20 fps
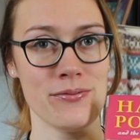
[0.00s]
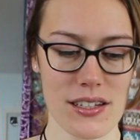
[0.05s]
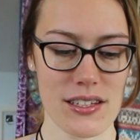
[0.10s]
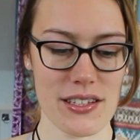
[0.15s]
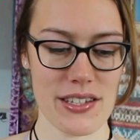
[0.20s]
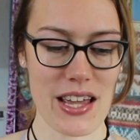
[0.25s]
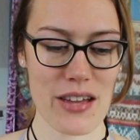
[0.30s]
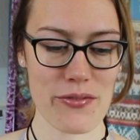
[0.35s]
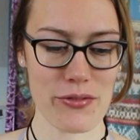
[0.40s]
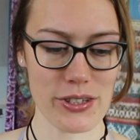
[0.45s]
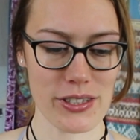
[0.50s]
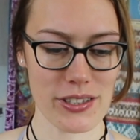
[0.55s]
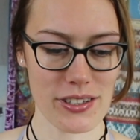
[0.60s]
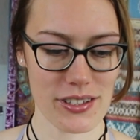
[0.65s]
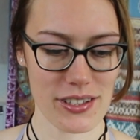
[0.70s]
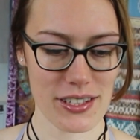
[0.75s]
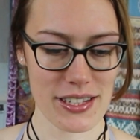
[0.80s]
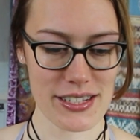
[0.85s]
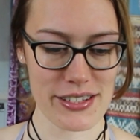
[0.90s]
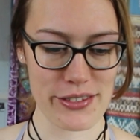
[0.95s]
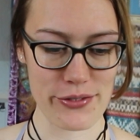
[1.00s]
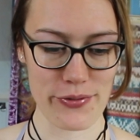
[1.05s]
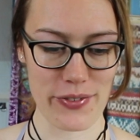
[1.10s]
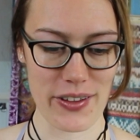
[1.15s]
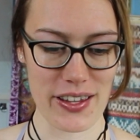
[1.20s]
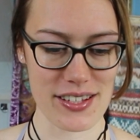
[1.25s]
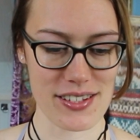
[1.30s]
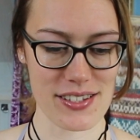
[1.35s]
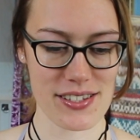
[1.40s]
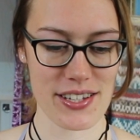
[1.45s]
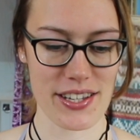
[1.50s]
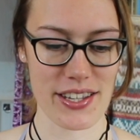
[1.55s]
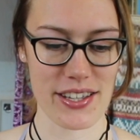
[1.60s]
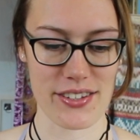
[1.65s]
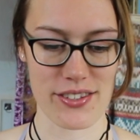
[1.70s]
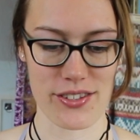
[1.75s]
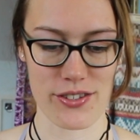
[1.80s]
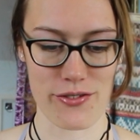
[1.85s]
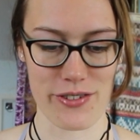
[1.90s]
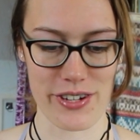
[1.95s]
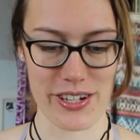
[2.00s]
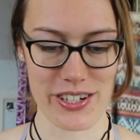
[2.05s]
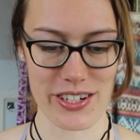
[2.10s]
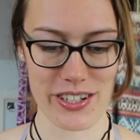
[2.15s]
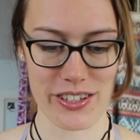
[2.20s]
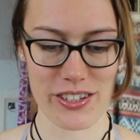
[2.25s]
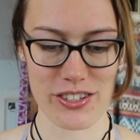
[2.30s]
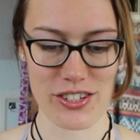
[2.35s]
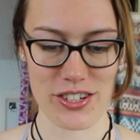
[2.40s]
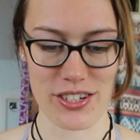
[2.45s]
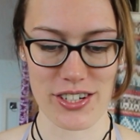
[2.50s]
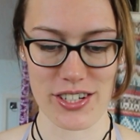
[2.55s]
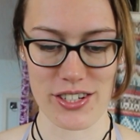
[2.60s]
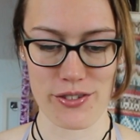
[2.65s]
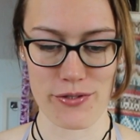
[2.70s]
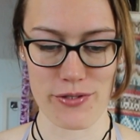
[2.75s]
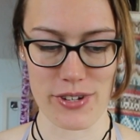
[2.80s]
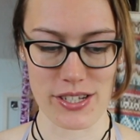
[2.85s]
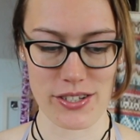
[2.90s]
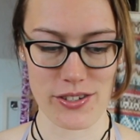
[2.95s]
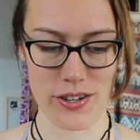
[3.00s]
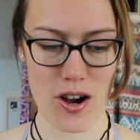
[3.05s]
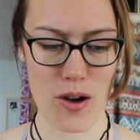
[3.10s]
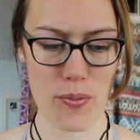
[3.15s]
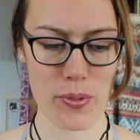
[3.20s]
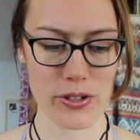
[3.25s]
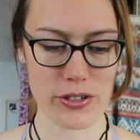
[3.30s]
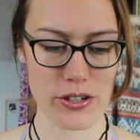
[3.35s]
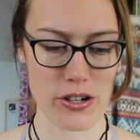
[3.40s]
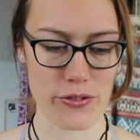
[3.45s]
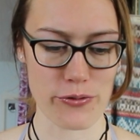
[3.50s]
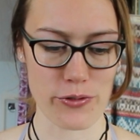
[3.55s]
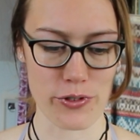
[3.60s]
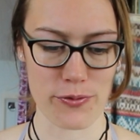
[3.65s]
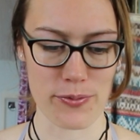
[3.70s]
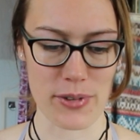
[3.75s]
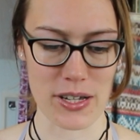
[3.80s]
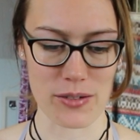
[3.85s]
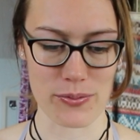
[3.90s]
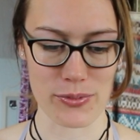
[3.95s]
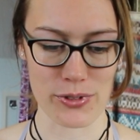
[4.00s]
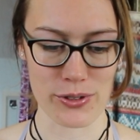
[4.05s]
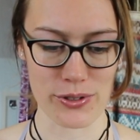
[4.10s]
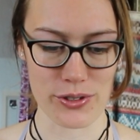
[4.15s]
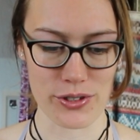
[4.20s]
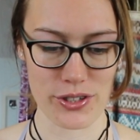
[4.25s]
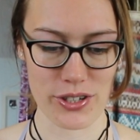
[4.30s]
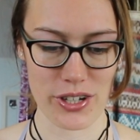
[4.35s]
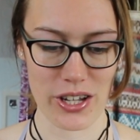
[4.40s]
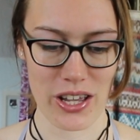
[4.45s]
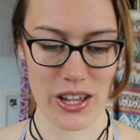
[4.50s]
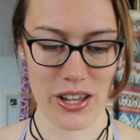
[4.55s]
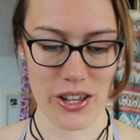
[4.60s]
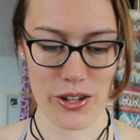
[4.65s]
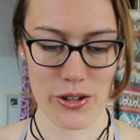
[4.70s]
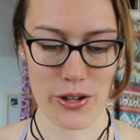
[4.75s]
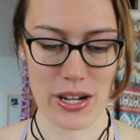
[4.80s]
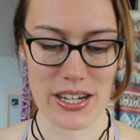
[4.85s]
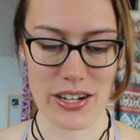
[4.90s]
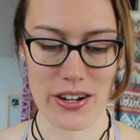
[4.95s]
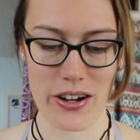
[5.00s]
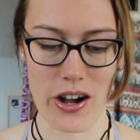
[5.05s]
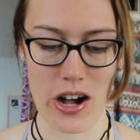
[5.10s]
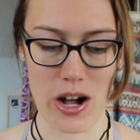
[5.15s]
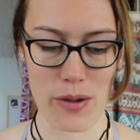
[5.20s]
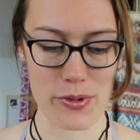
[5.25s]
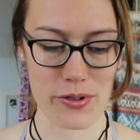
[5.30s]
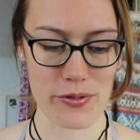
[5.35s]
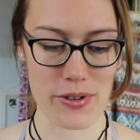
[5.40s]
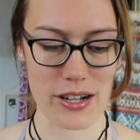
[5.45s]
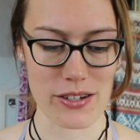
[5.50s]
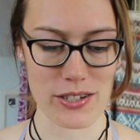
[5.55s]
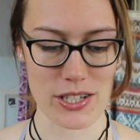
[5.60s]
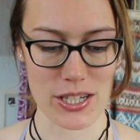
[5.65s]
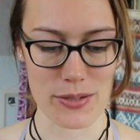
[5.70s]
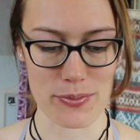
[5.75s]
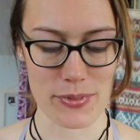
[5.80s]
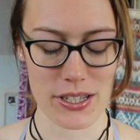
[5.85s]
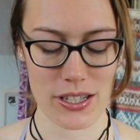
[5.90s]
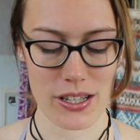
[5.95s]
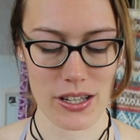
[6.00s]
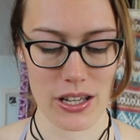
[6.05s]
Neville, his face tear-streaked, clutching his wrist, hobbled off with Madame Hooch, who had her arm around him.